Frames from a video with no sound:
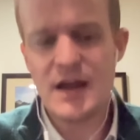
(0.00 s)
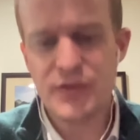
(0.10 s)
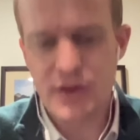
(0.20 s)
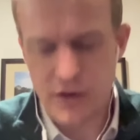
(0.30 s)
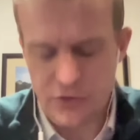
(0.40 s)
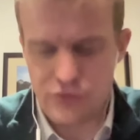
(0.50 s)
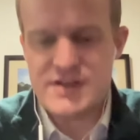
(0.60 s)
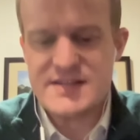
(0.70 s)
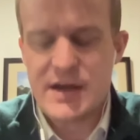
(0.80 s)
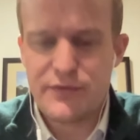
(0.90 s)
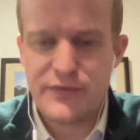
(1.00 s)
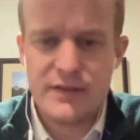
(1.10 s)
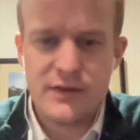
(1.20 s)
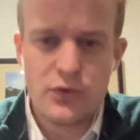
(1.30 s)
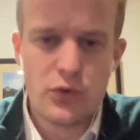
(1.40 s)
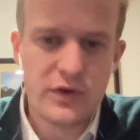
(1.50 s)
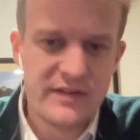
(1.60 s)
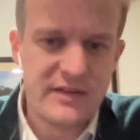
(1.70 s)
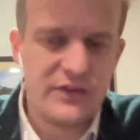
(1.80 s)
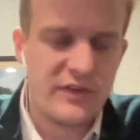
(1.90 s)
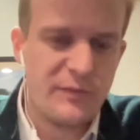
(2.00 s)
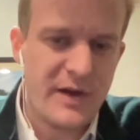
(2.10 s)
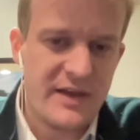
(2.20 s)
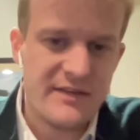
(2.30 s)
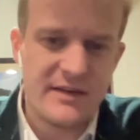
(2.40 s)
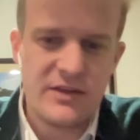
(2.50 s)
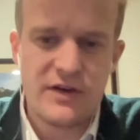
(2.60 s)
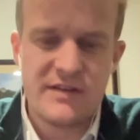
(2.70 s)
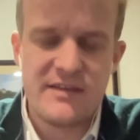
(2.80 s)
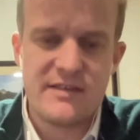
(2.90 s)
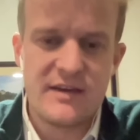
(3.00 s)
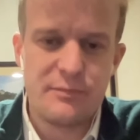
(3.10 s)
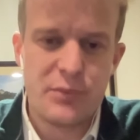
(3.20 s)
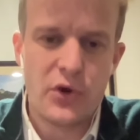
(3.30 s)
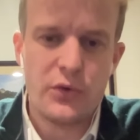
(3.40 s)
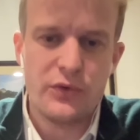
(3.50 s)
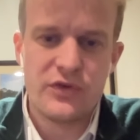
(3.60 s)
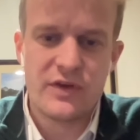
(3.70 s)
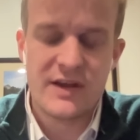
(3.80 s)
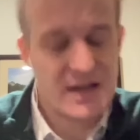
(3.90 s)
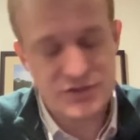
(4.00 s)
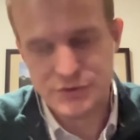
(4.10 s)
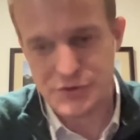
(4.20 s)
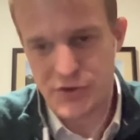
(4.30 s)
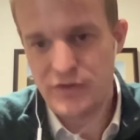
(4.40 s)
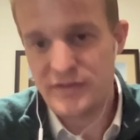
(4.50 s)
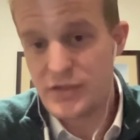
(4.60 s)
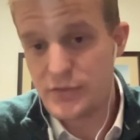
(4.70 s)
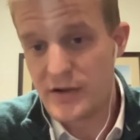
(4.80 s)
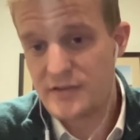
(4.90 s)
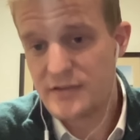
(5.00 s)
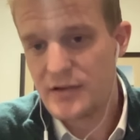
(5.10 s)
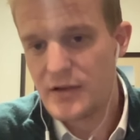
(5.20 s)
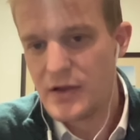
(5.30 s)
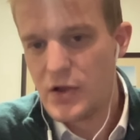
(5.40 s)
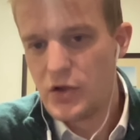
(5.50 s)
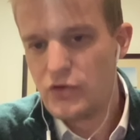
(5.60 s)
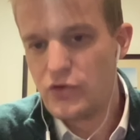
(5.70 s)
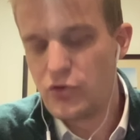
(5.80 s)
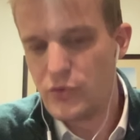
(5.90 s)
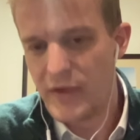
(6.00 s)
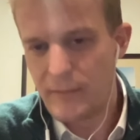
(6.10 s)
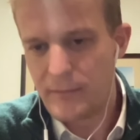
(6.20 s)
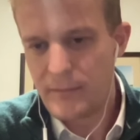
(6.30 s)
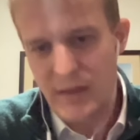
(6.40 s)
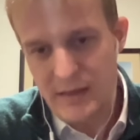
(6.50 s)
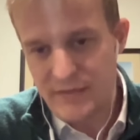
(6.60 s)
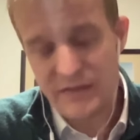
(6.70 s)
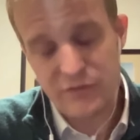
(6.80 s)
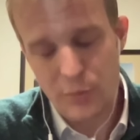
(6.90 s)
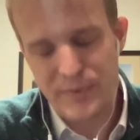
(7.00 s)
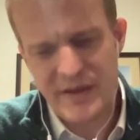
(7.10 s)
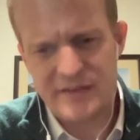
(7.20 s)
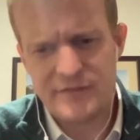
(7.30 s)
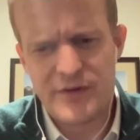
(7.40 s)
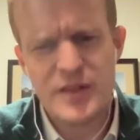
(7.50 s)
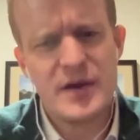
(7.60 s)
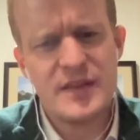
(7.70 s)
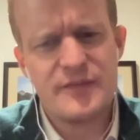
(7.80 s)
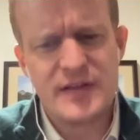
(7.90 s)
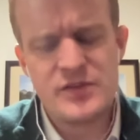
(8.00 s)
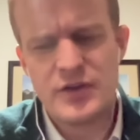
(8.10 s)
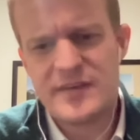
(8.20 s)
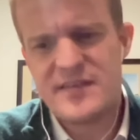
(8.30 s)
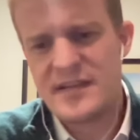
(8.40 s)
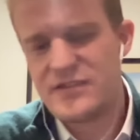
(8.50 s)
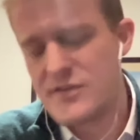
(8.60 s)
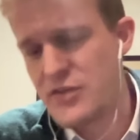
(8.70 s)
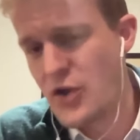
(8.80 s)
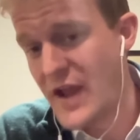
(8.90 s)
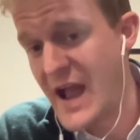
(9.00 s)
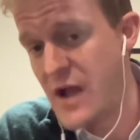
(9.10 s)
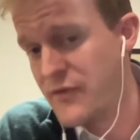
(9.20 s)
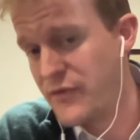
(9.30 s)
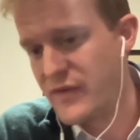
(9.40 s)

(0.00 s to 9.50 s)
other countries now feel that organizations based in the United States pose a national security threat to them. That's complicated further by the fact that the United States does not have